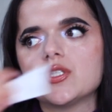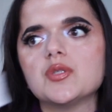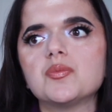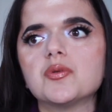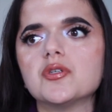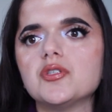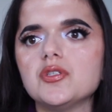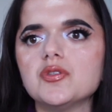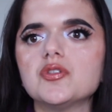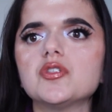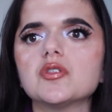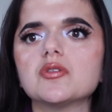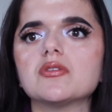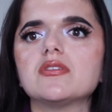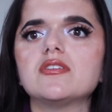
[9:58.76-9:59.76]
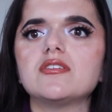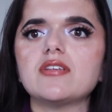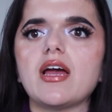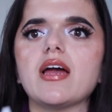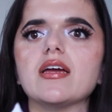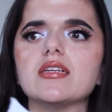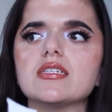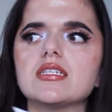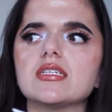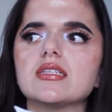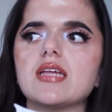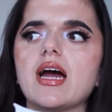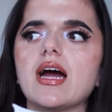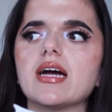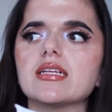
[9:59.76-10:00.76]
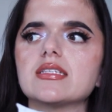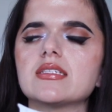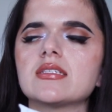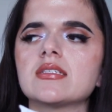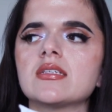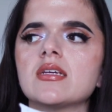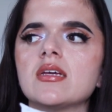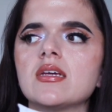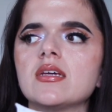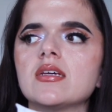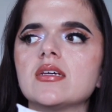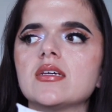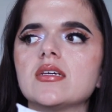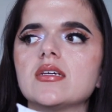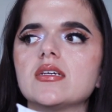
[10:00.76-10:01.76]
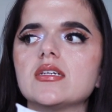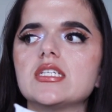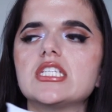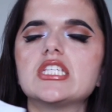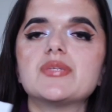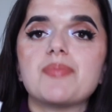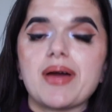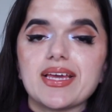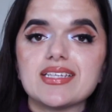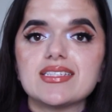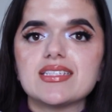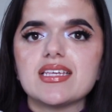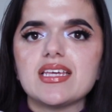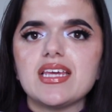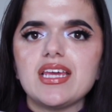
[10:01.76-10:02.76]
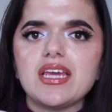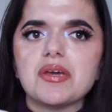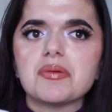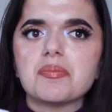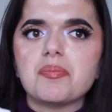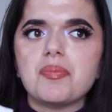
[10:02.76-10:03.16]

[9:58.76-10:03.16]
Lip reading: to produce a scent that's spicy,